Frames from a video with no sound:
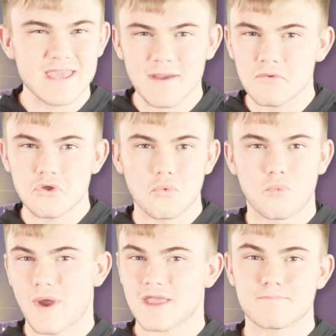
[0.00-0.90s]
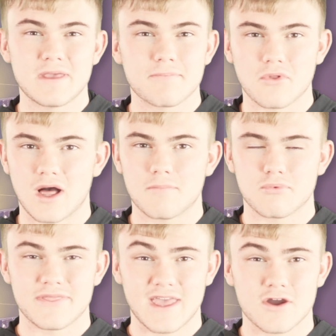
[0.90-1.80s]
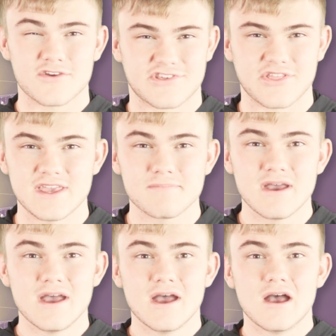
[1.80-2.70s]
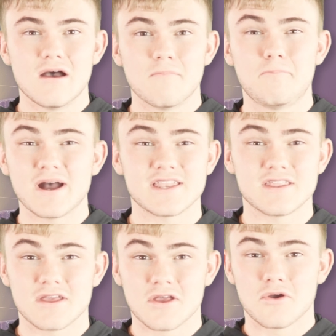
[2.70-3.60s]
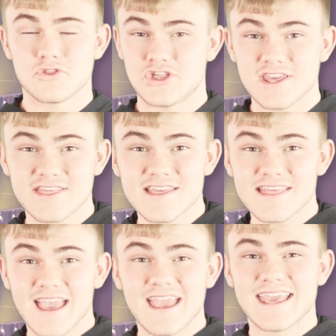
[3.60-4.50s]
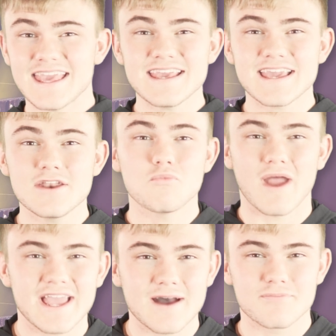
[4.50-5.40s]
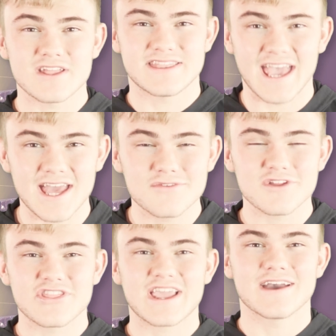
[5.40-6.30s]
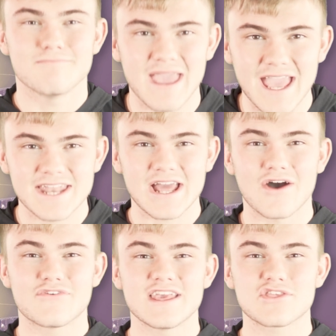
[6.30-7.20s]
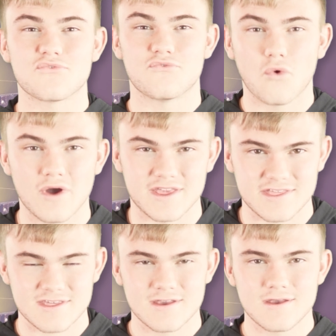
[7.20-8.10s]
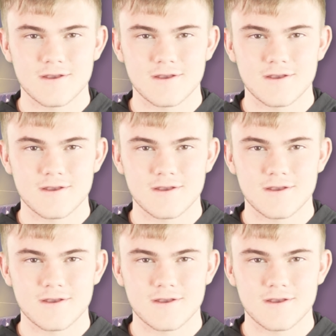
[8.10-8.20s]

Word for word: be able to wake people up when they are asleep, but Jesus, he can wake up the dead with the command of his voice.